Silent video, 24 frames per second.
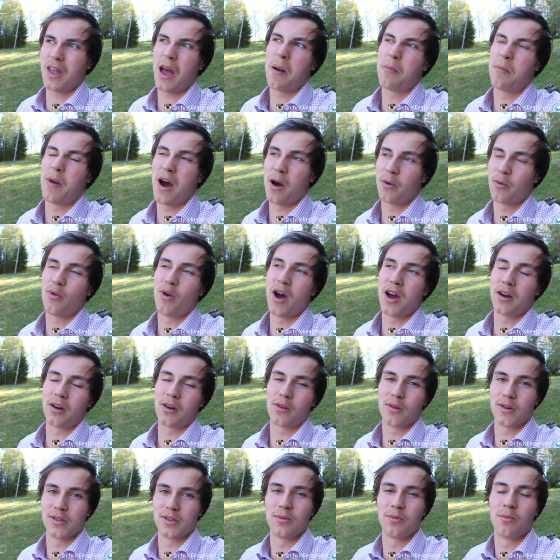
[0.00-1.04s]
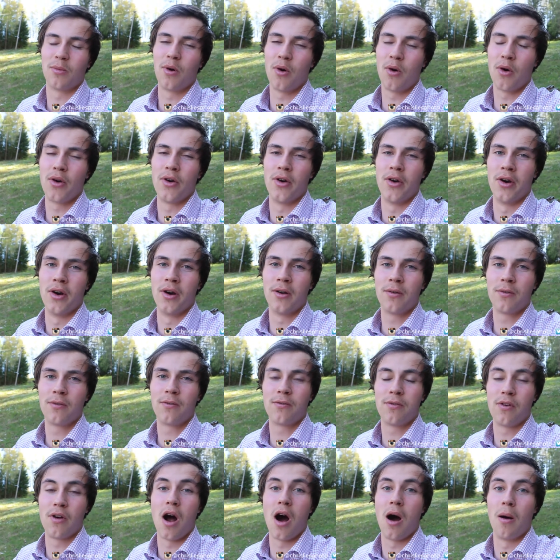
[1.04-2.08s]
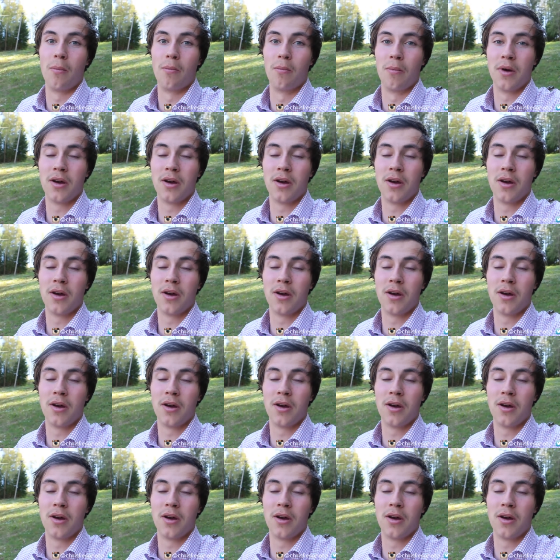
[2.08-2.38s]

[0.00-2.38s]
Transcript: about right across the border from